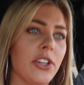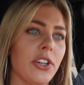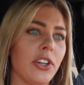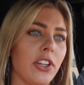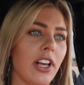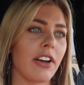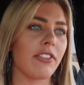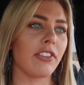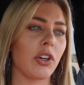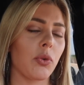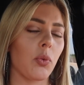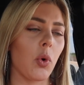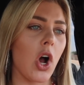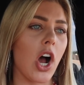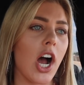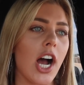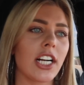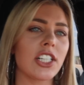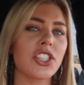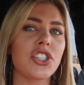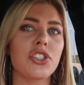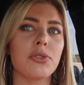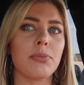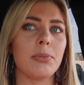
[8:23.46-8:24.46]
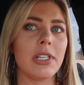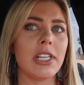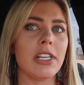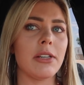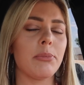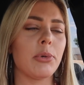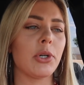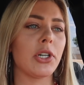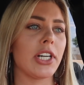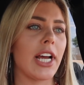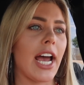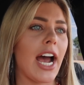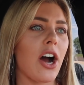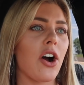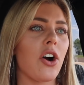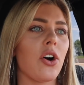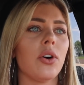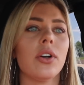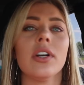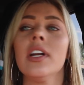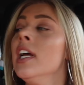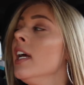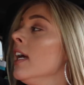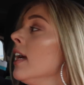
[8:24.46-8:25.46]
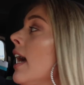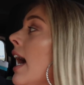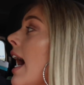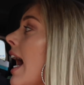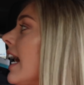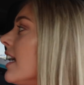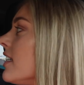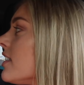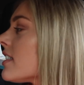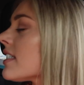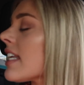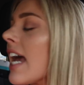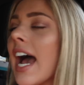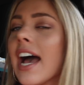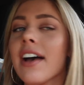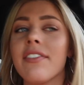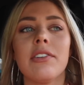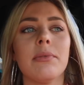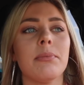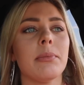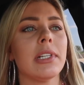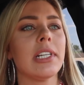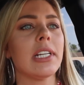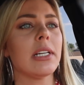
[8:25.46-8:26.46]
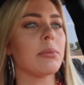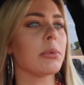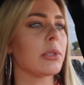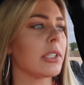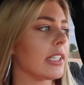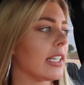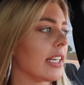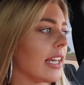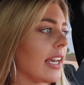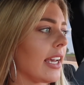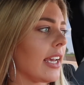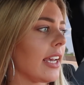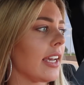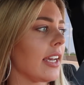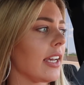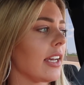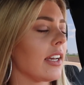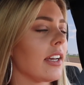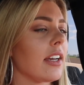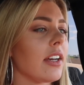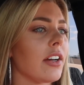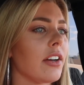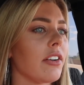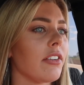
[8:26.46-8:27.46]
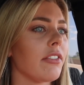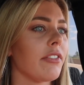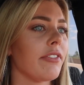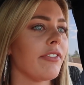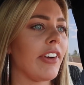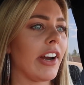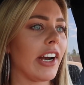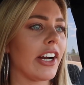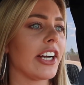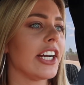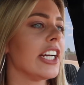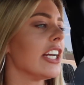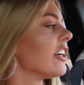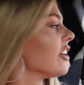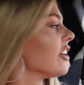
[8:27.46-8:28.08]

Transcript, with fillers: you'll ever watch me put out. I just haven't been able to get very